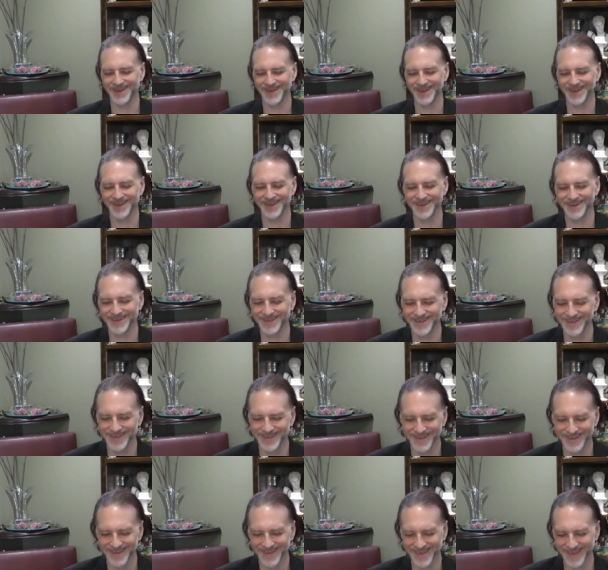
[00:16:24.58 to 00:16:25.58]
in
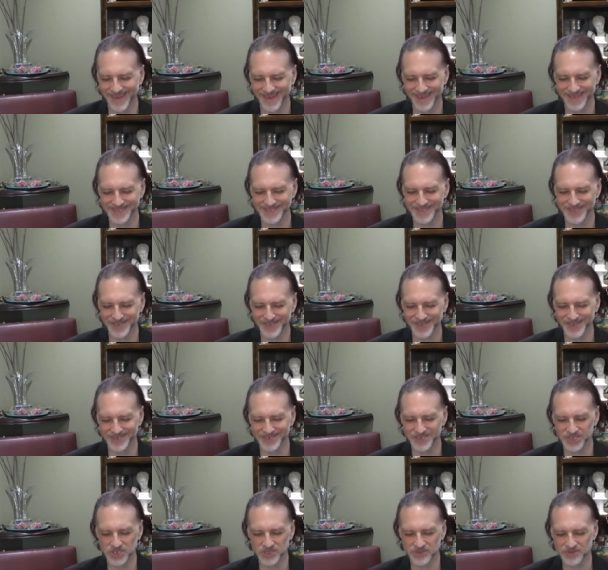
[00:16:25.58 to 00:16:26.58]
Cancer
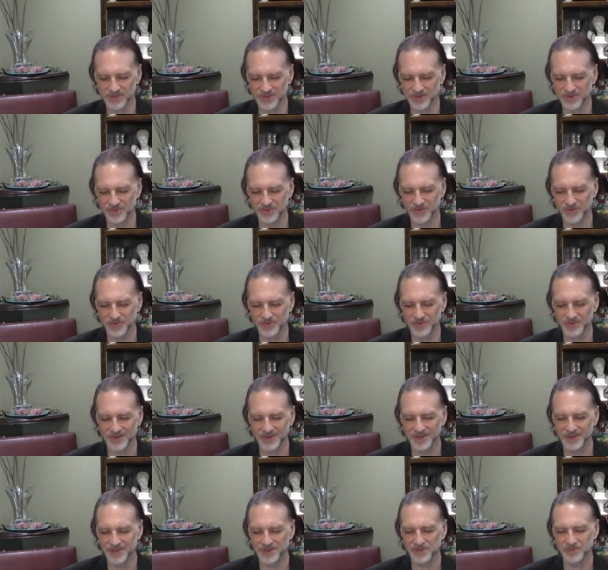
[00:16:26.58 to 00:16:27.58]
to the new
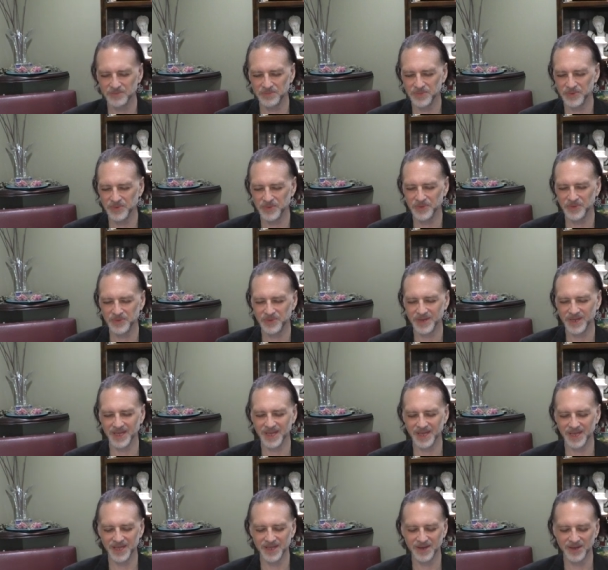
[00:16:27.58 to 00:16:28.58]
moon
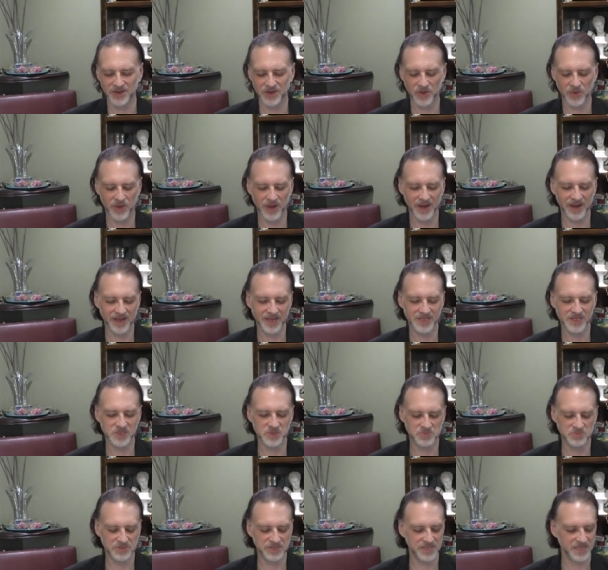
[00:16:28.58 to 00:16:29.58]
in
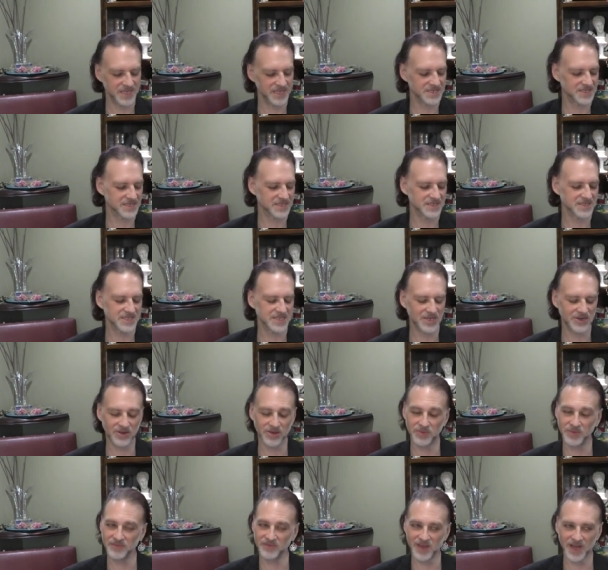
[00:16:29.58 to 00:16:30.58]
Aquarius, please,
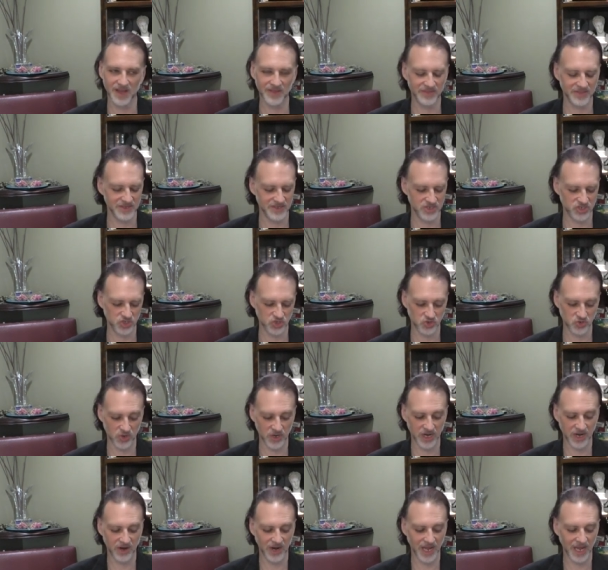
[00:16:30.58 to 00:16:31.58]
considering we've got the
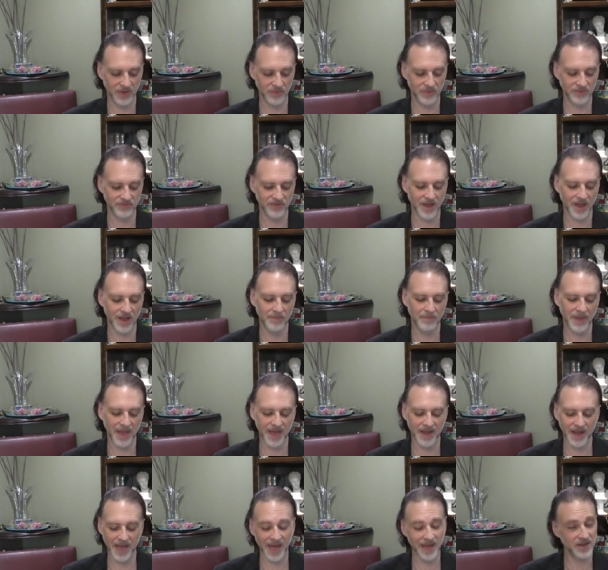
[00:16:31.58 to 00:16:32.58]
Destroyer and we've got
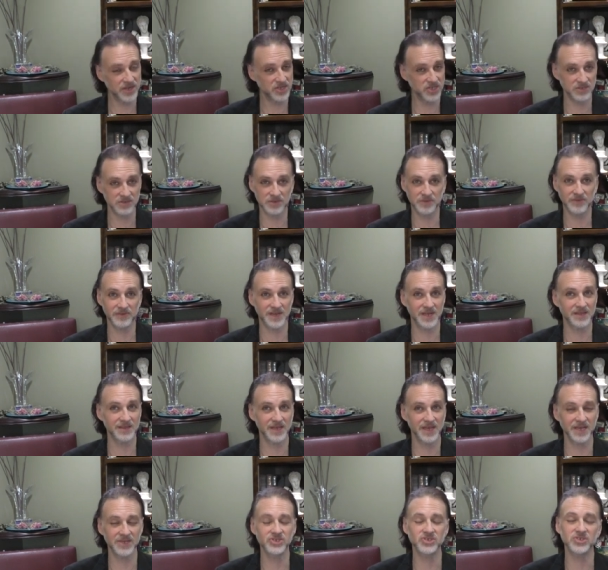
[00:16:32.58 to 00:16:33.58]
Bad Attitude and we've got
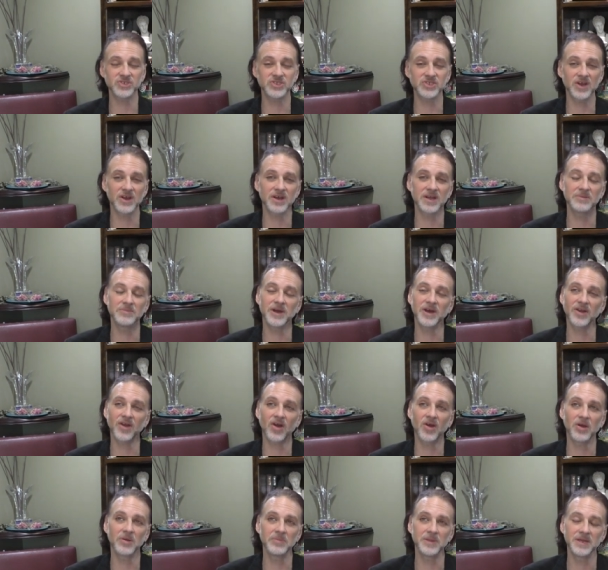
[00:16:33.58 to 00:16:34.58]
the angels talking about
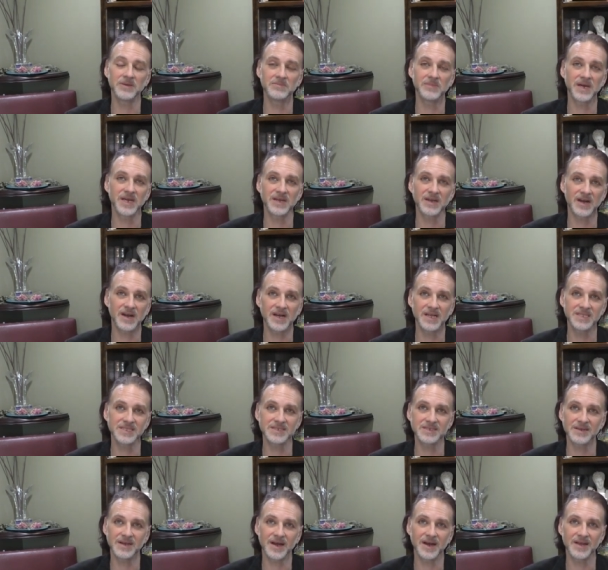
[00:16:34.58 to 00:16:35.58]
harmony, my gods
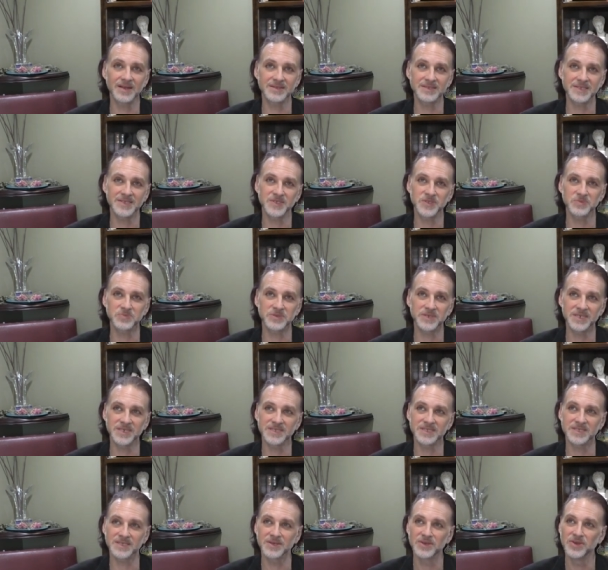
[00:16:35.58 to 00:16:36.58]
and goddesses,
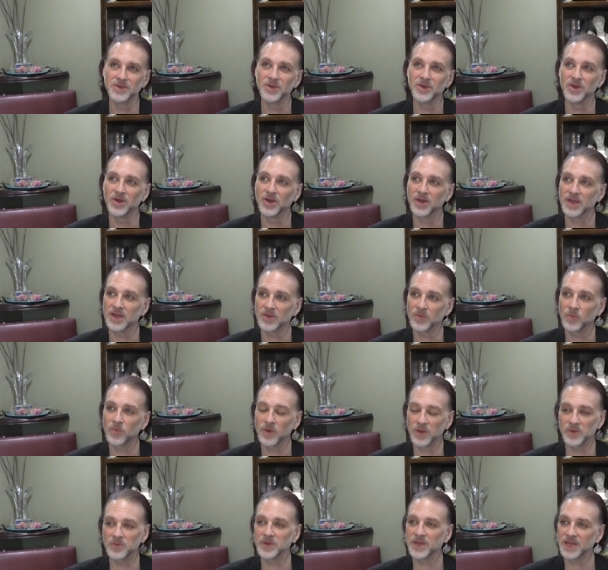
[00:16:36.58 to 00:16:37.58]
please.
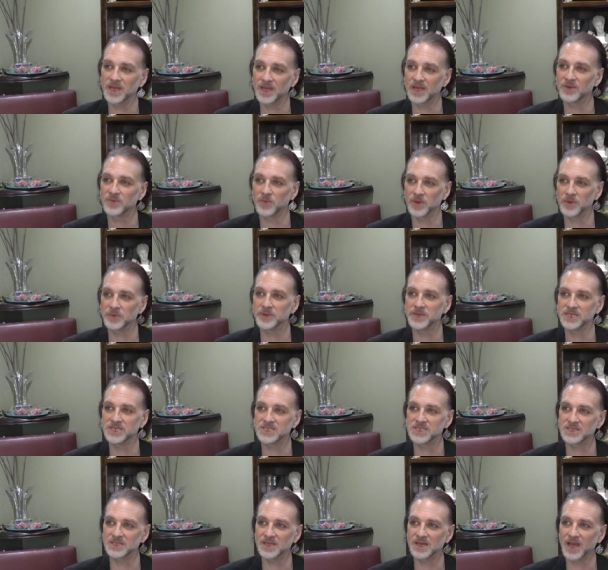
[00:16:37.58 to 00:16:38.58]
What do we need? What do we need
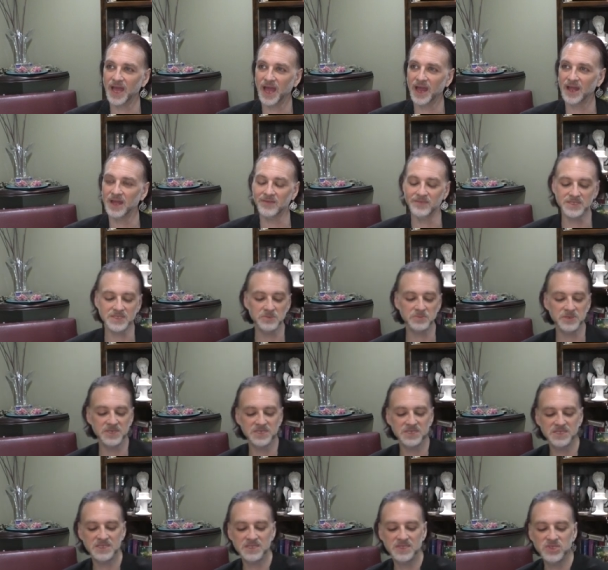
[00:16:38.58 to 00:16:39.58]
to look at? Give us a
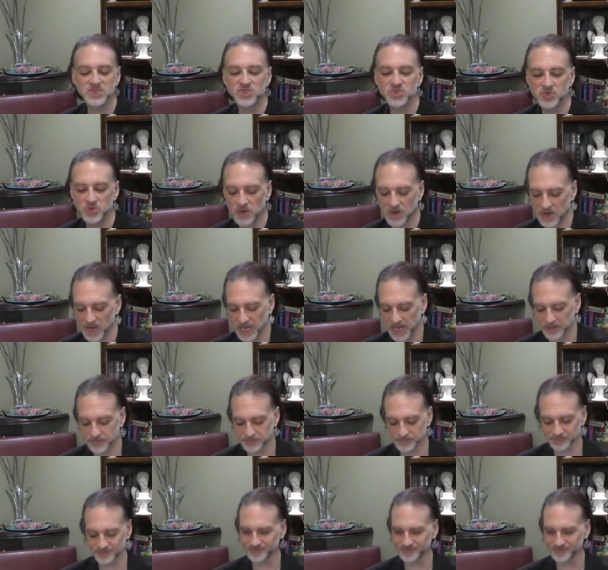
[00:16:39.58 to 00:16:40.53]
piece of the story.